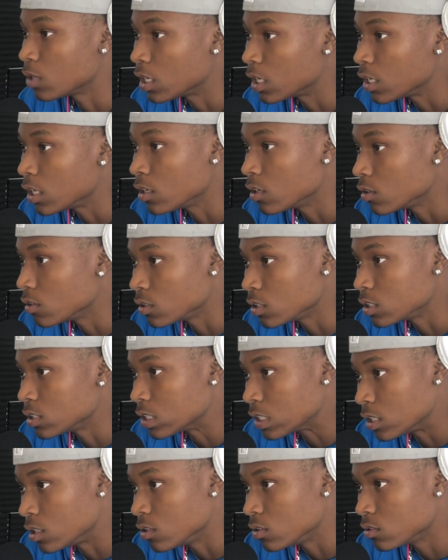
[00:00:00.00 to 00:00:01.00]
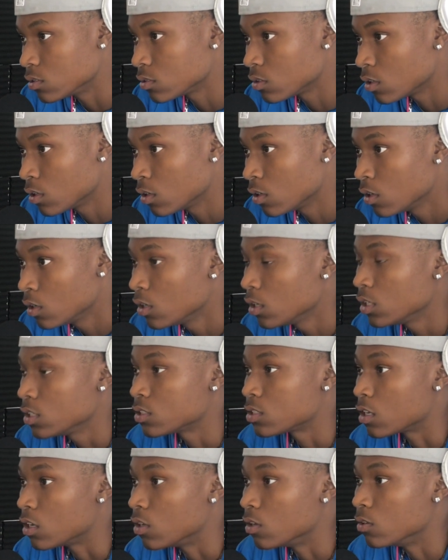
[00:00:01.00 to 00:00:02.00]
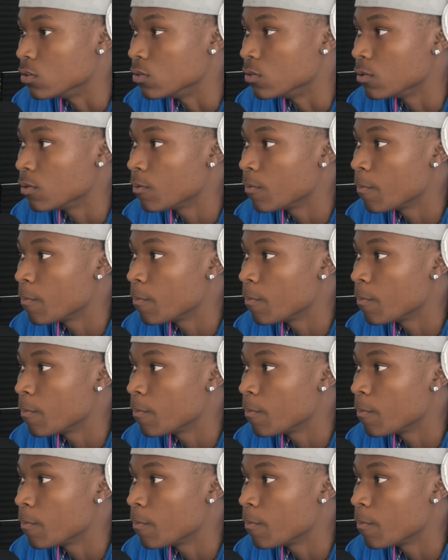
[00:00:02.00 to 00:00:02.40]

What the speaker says: my head unless it is right. So